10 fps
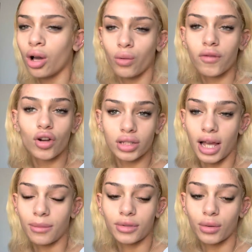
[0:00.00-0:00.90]
We've got
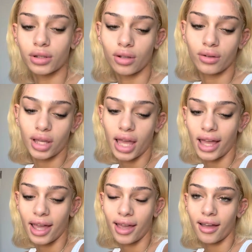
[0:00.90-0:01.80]
time, so it's
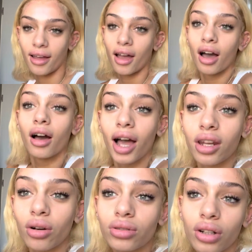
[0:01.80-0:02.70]
okay.
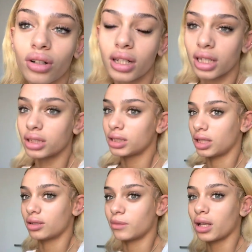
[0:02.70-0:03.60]
And also, can I just say
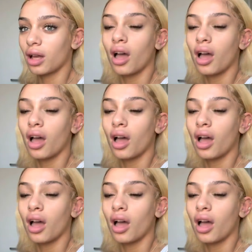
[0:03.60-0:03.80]
something?